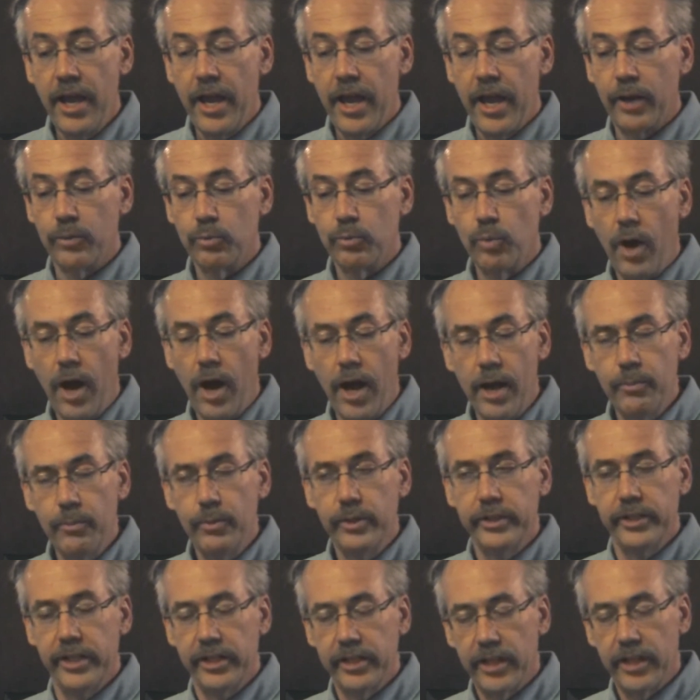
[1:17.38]
And why
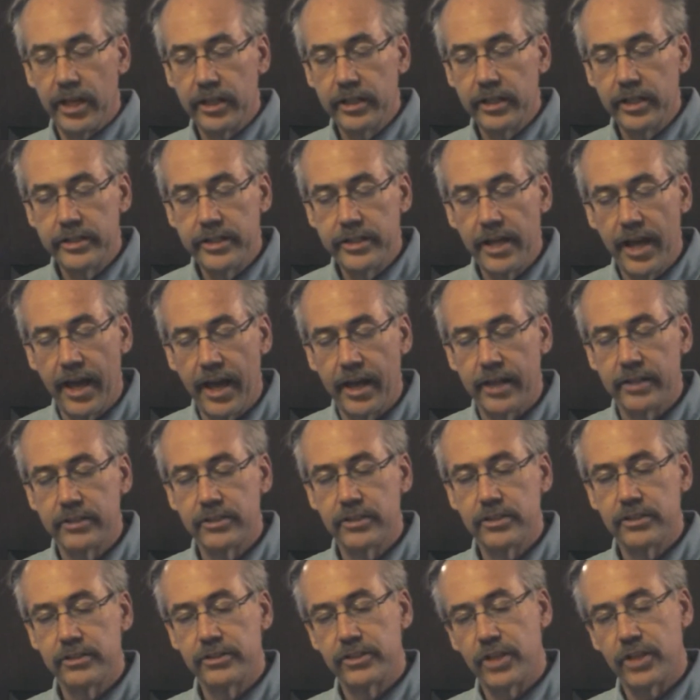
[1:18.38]
would an
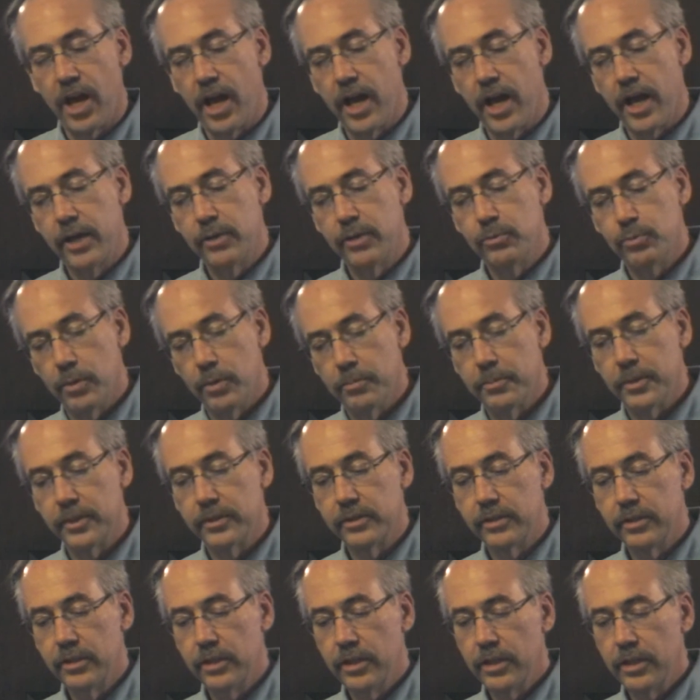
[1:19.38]
unattached, shy
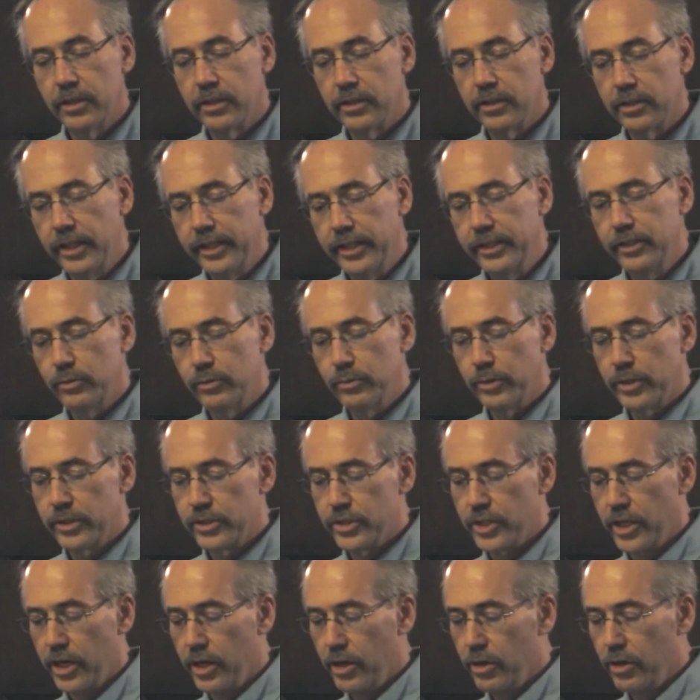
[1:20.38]
woman cling to her
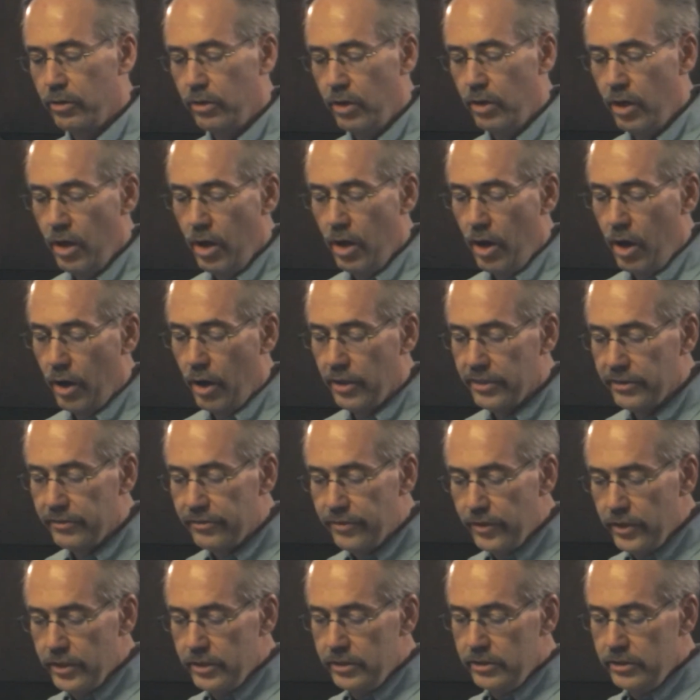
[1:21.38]
chair on the
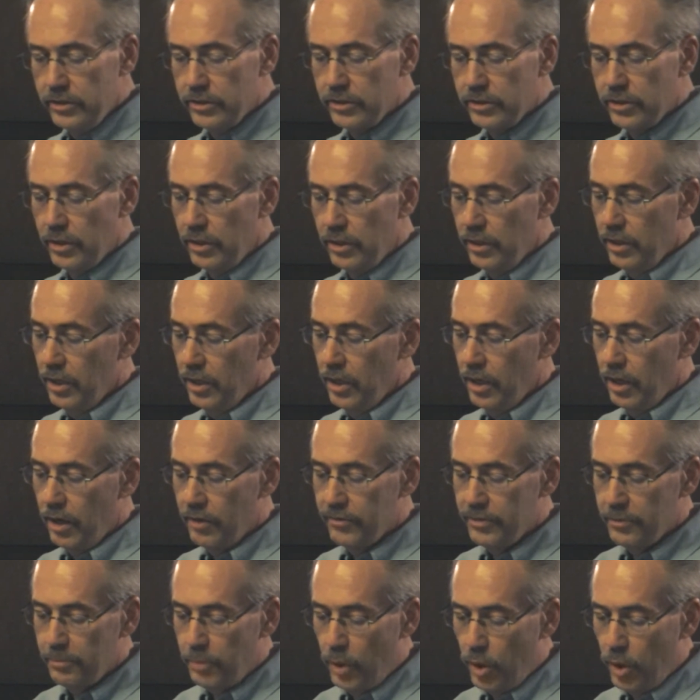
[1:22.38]
fringe
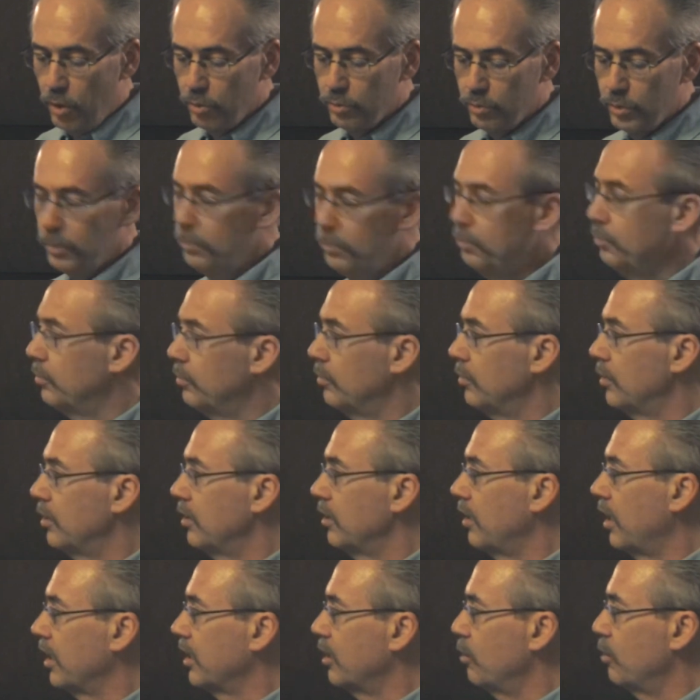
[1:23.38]
of the ballroom
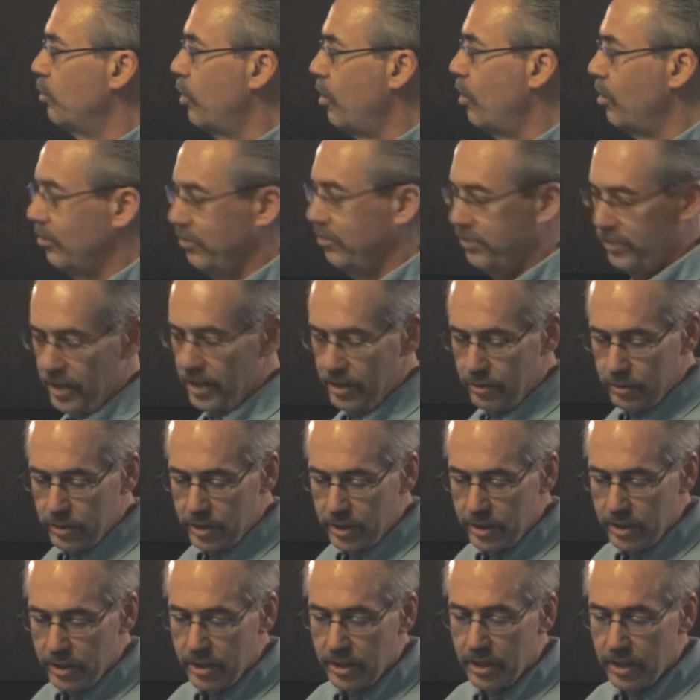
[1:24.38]
like a wallflower?
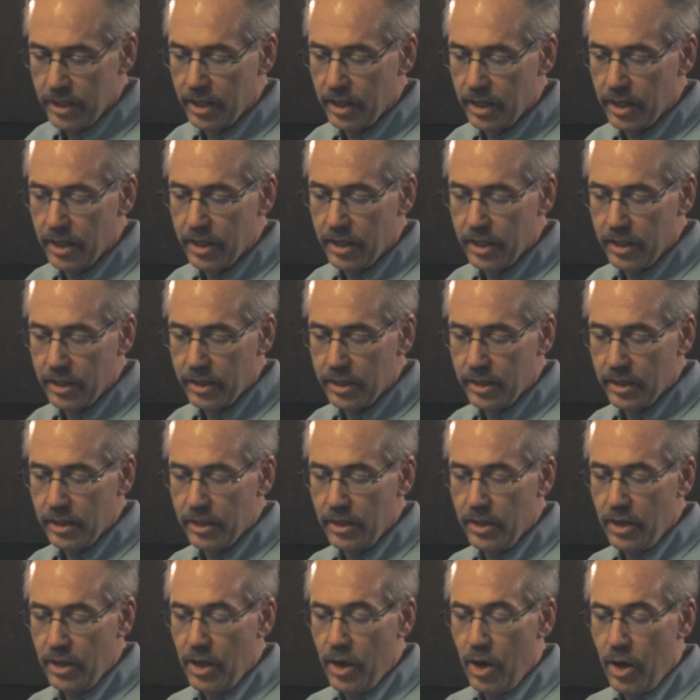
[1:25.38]

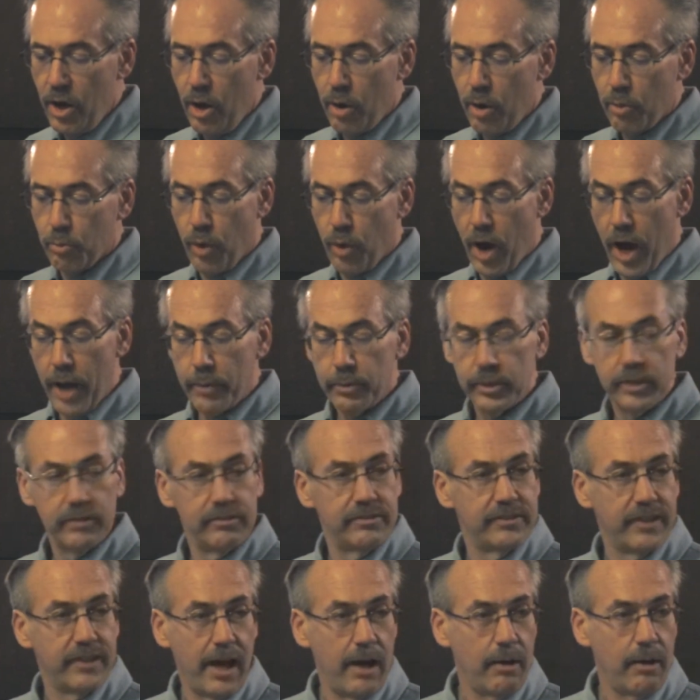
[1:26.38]
Why would a
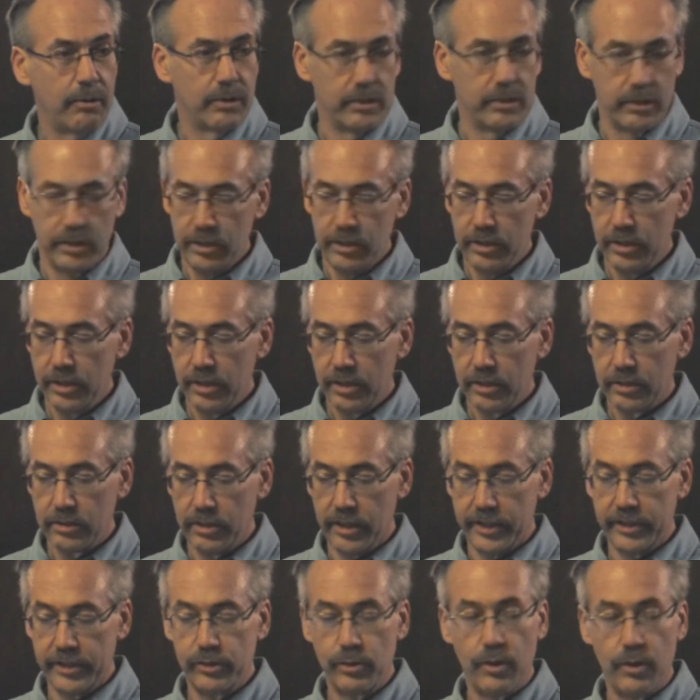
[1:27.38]
flower
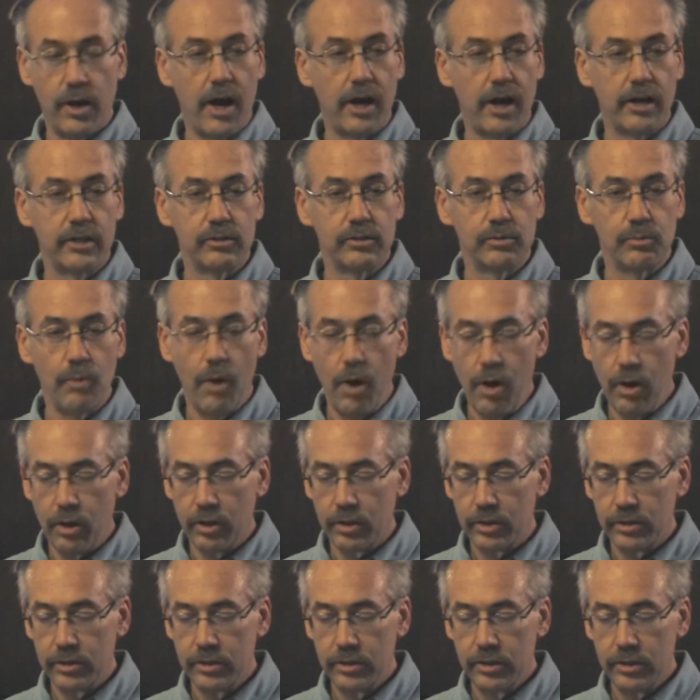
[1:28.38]
cling to a hardened
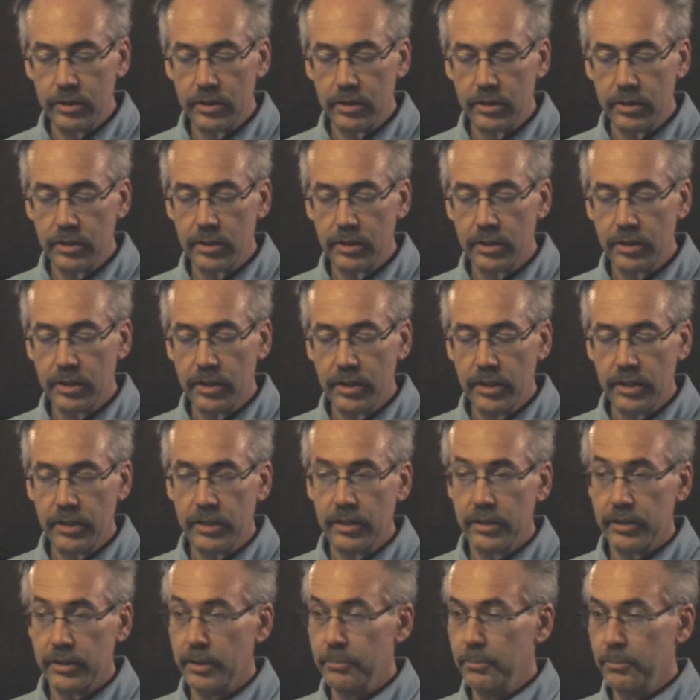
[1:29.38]
wall?
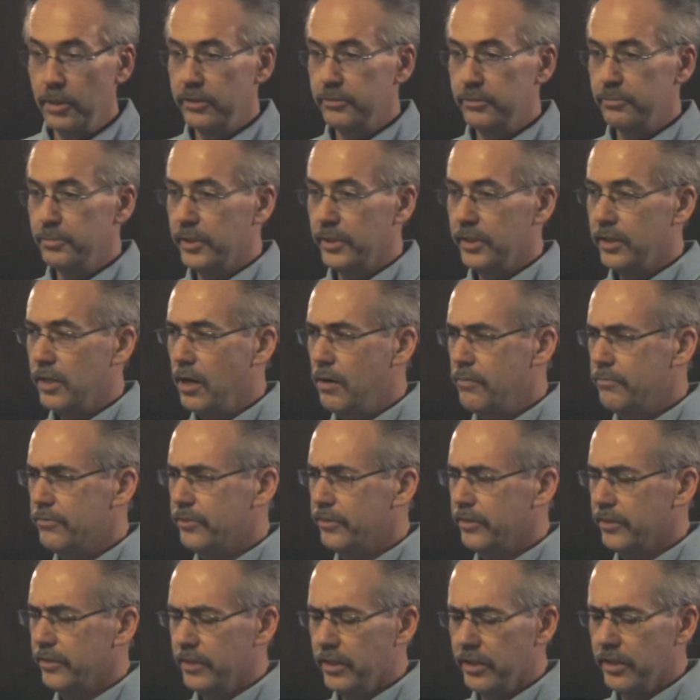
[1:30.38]
There must be
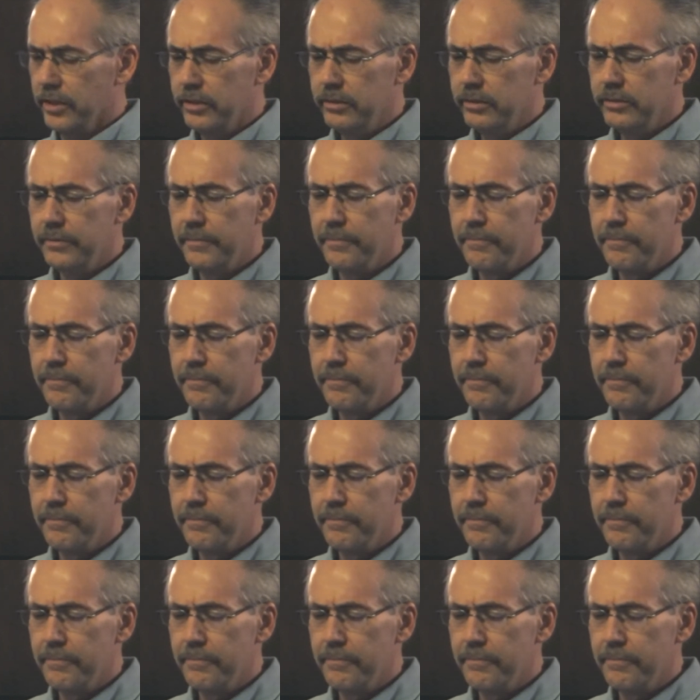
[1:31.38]
comfort there.